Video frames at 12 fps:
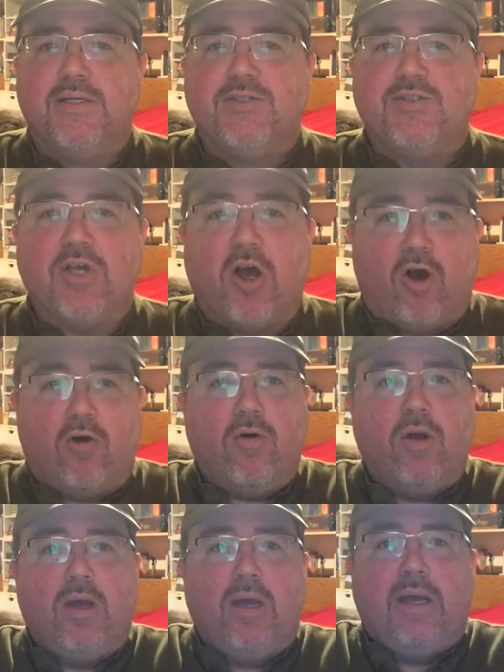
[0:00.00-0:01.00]
So
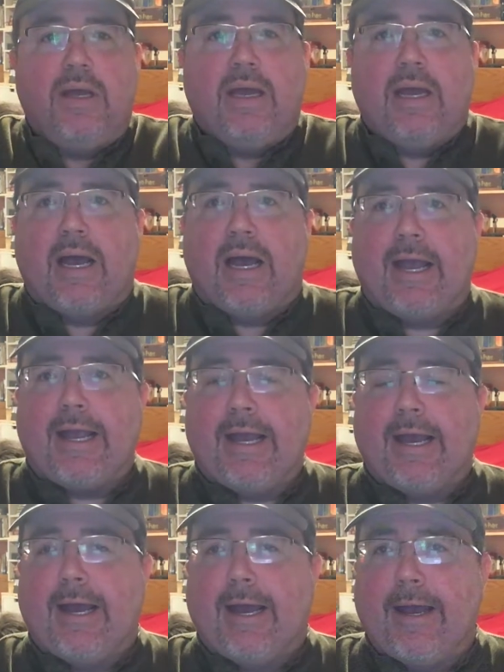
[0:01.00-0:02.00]

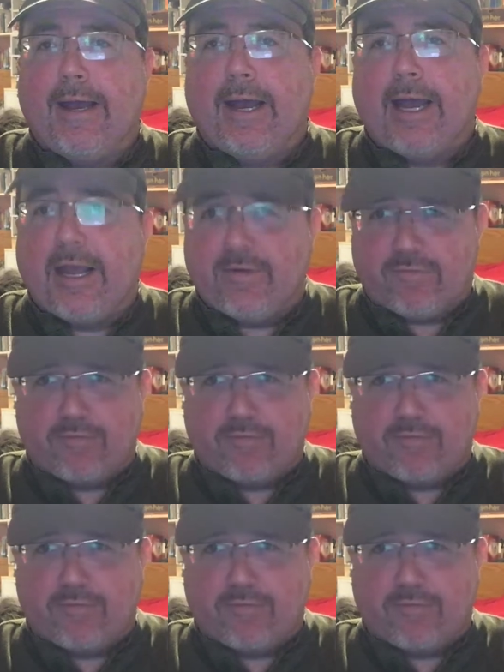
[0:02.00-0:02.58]
I have